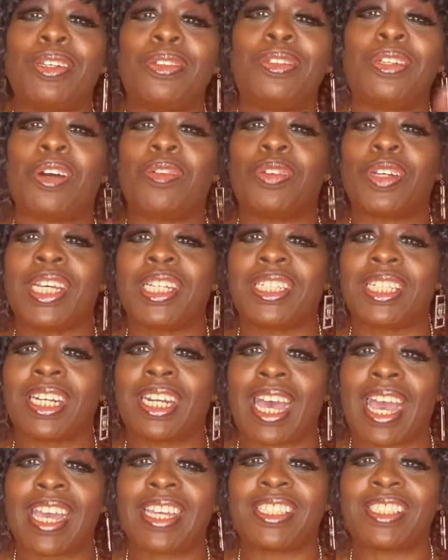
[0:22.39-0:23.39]
Don't forget to
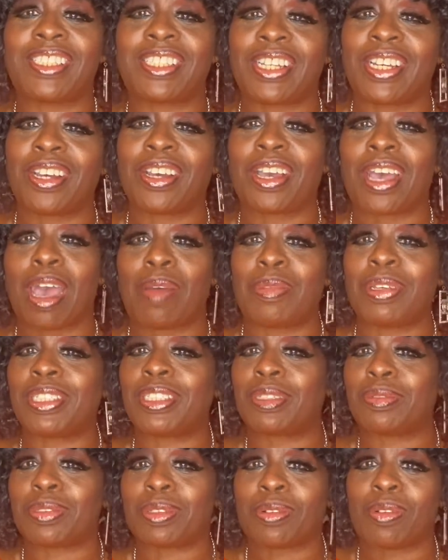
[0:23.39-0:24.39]
like, share, comment,
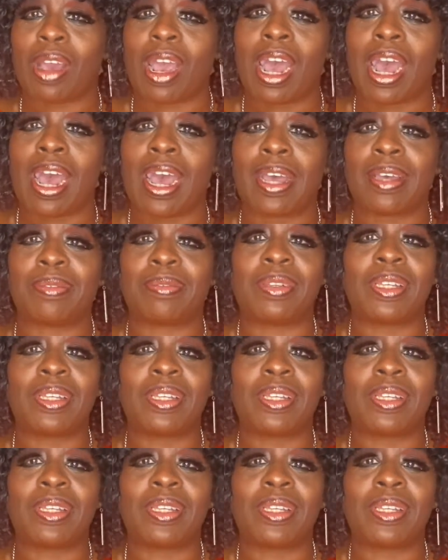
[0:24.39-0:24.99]
subscribe.